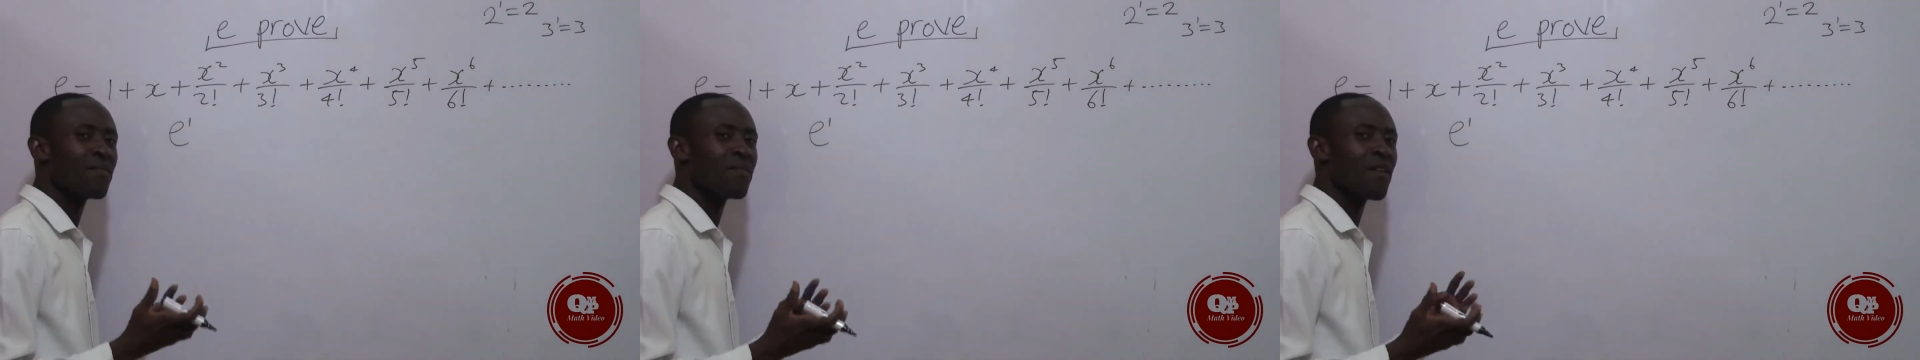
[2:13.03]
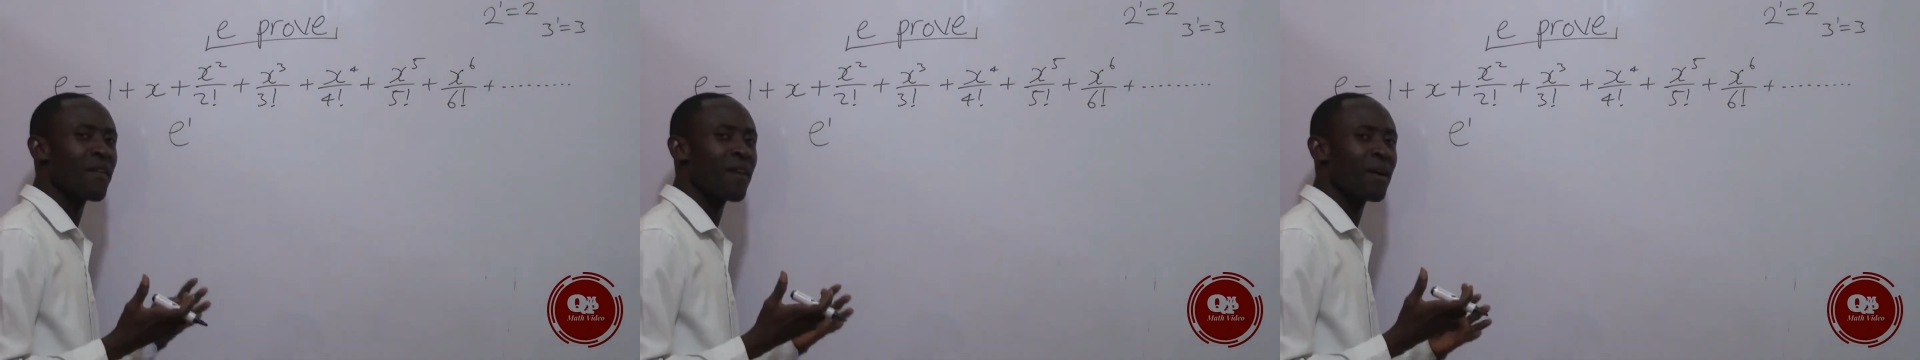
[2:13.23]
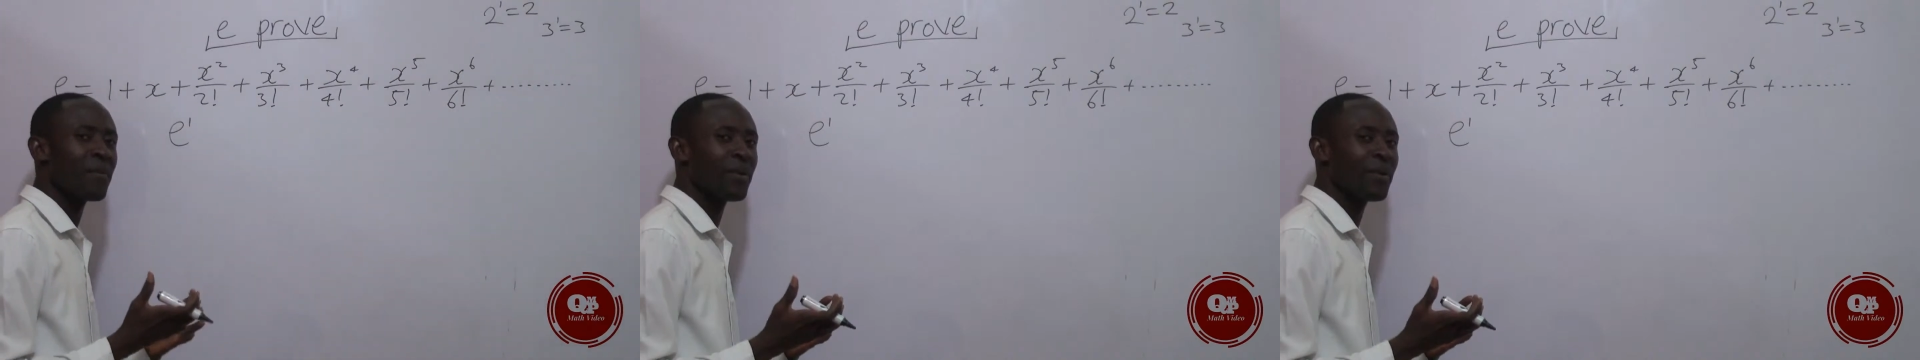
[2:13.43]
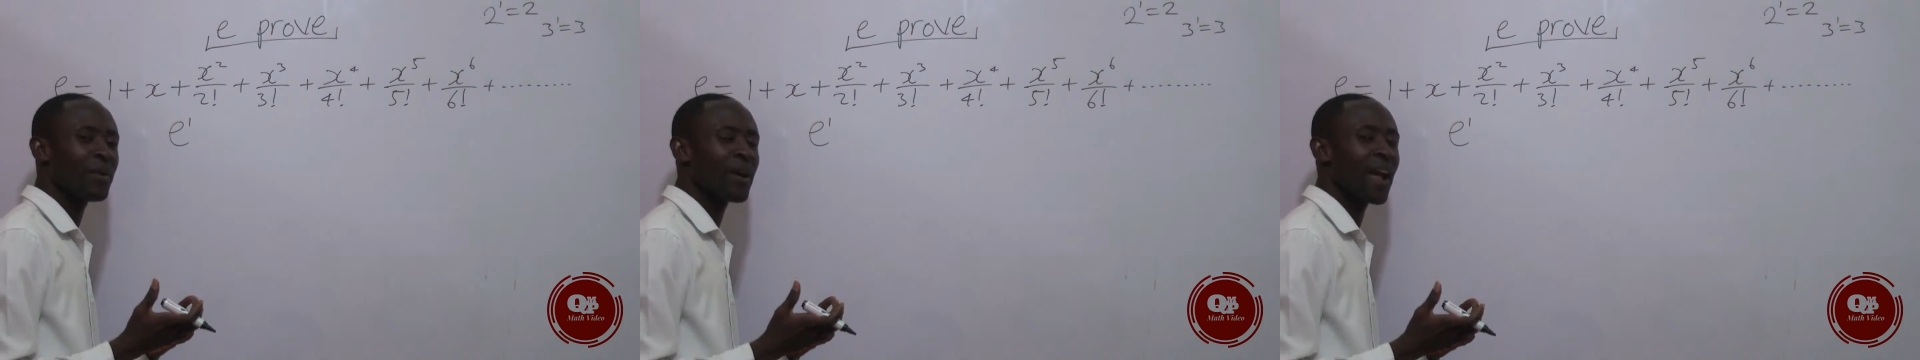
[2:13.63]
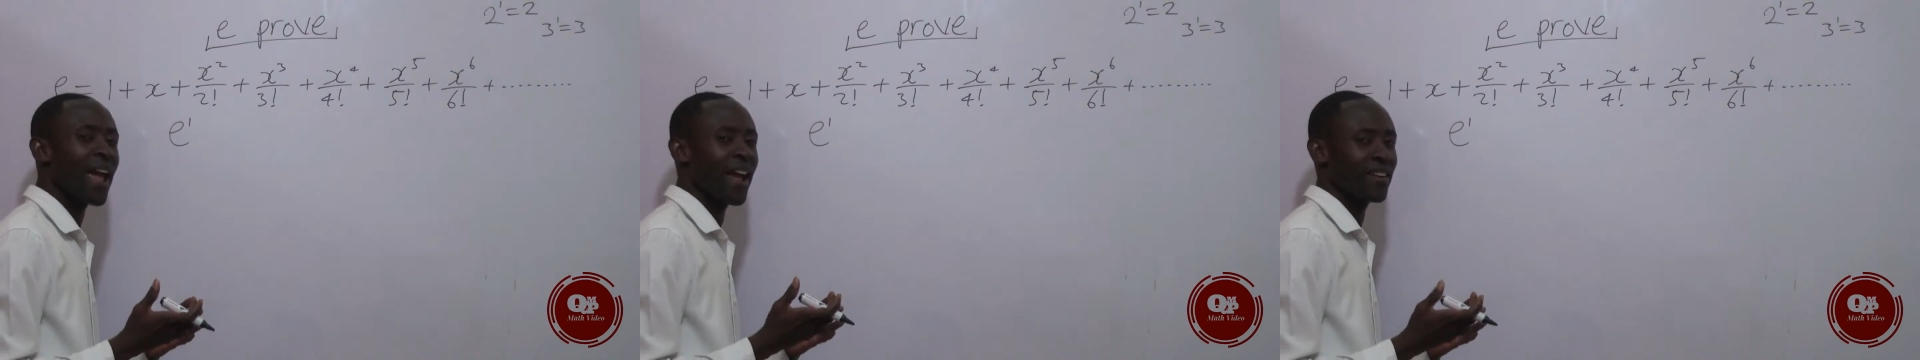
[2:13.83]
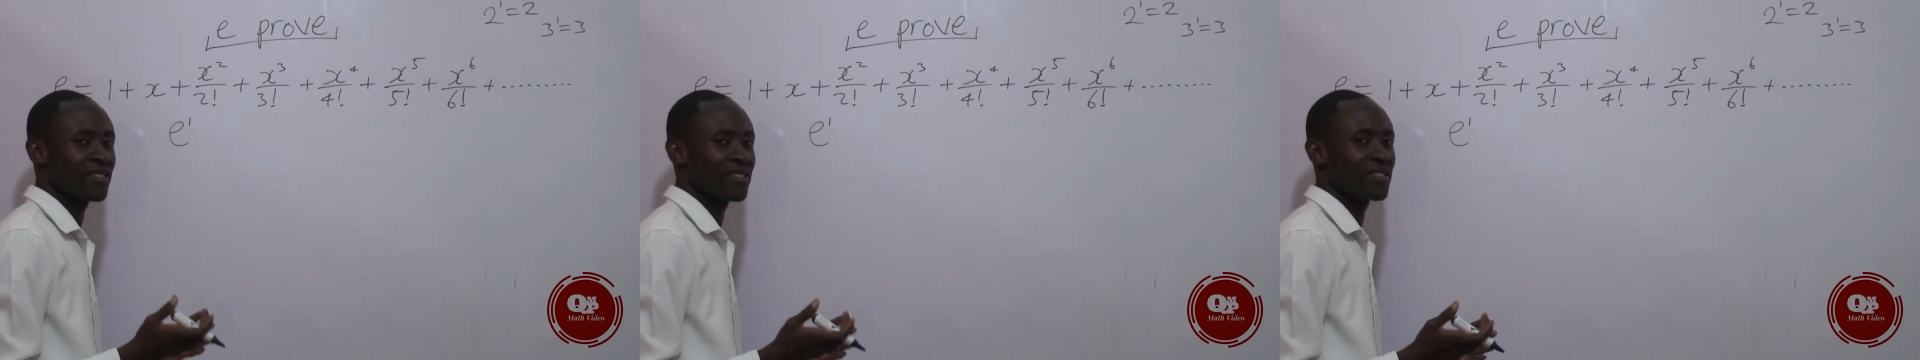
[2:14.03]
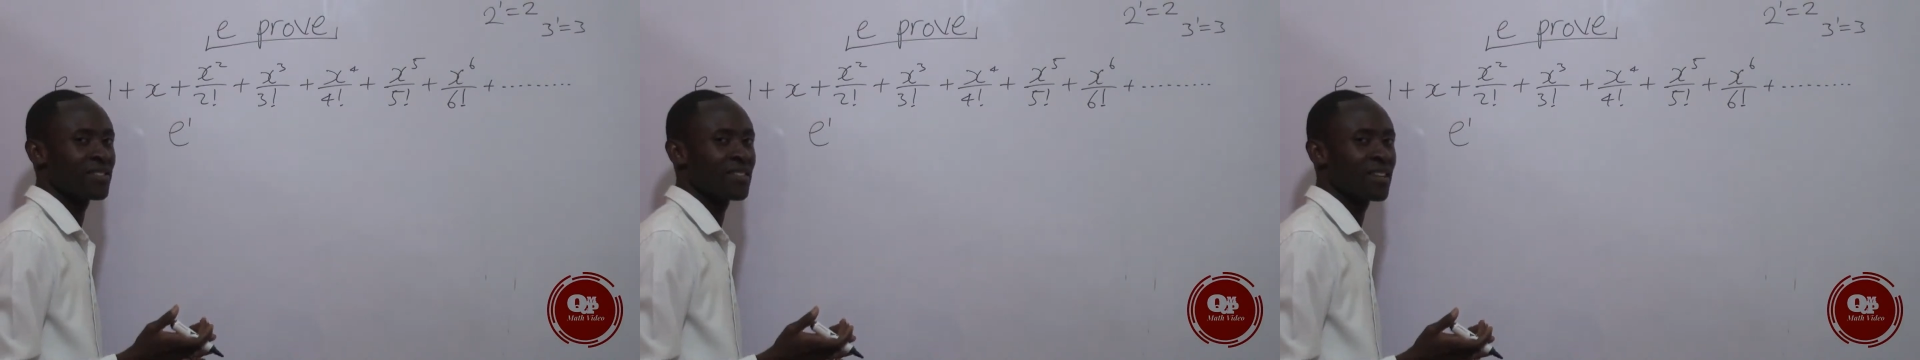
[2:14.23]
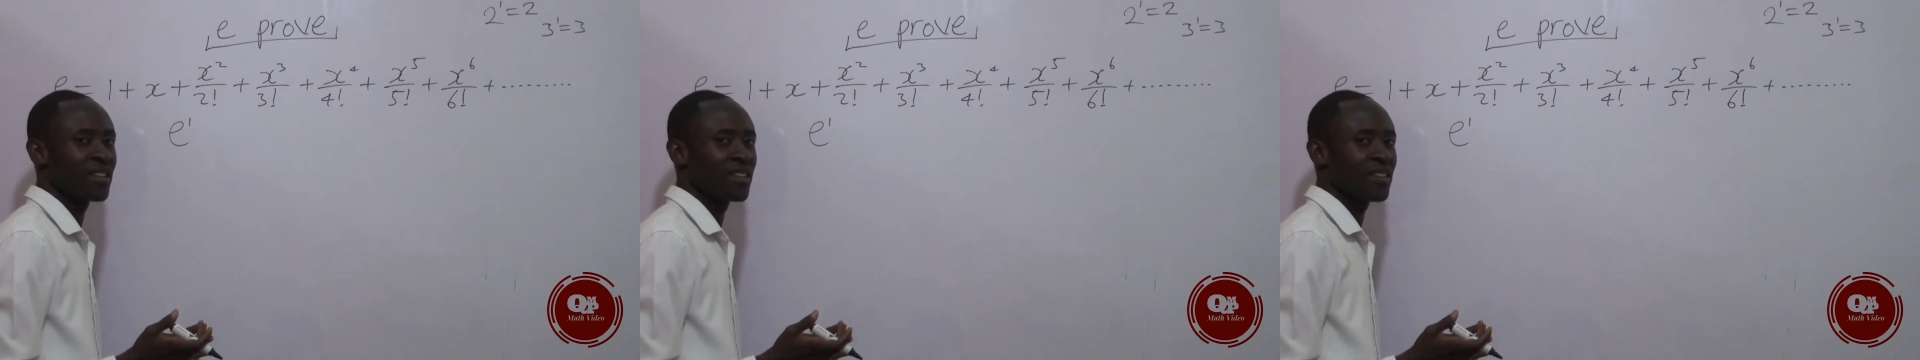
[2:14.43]
variable
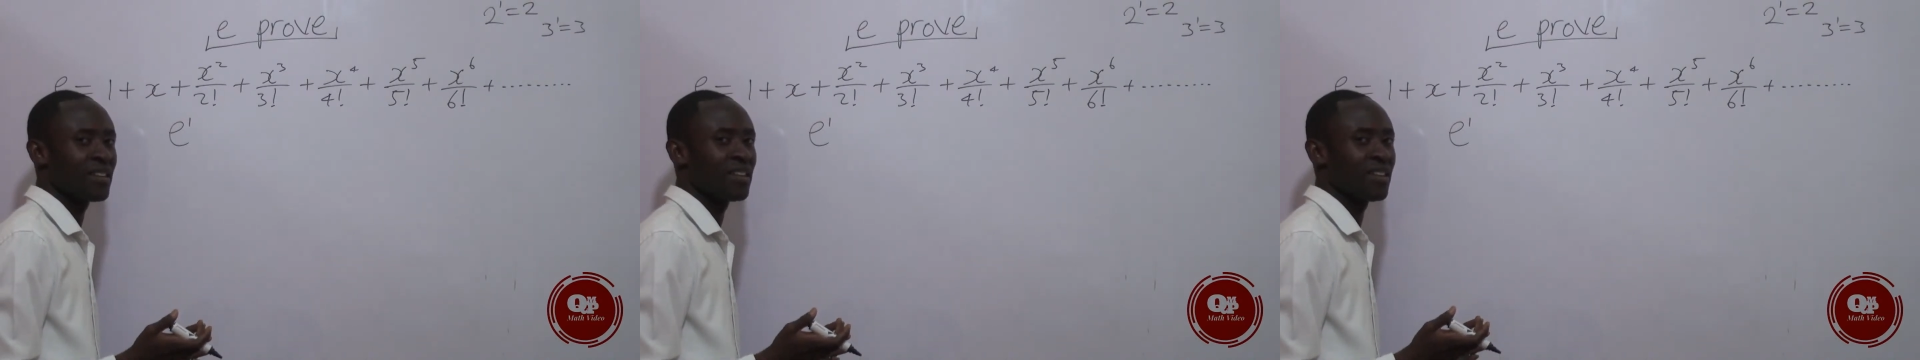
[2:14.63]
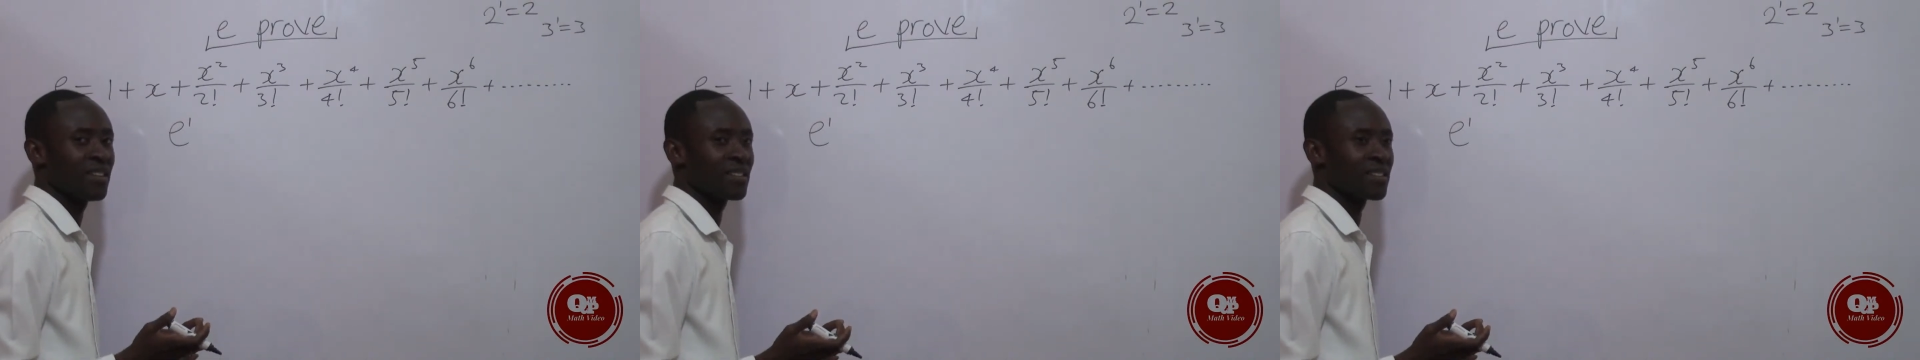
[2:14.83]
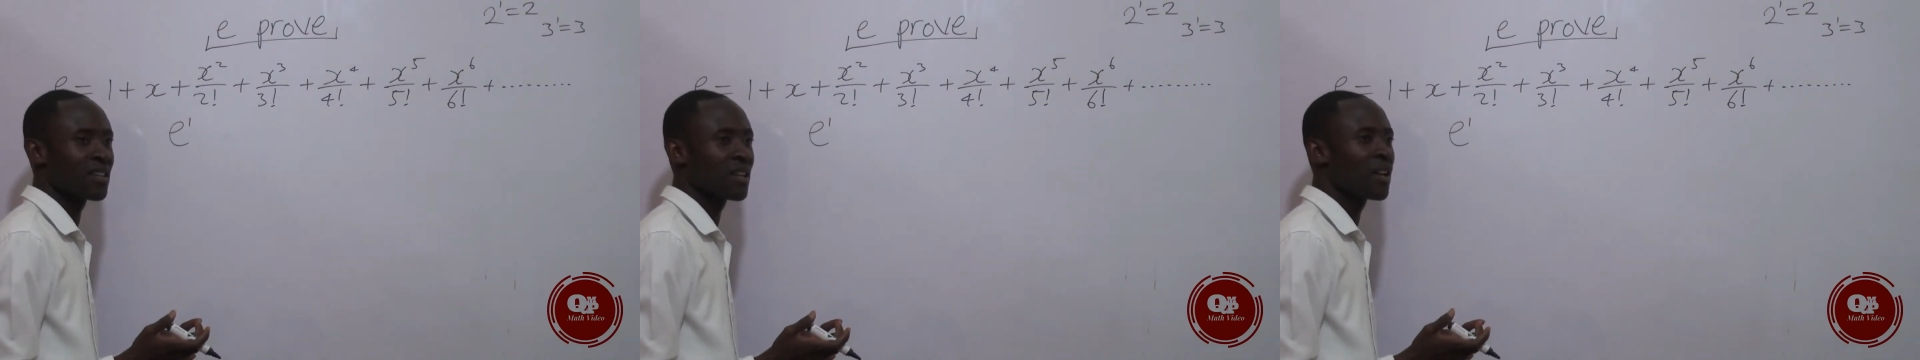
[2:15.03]
x in it.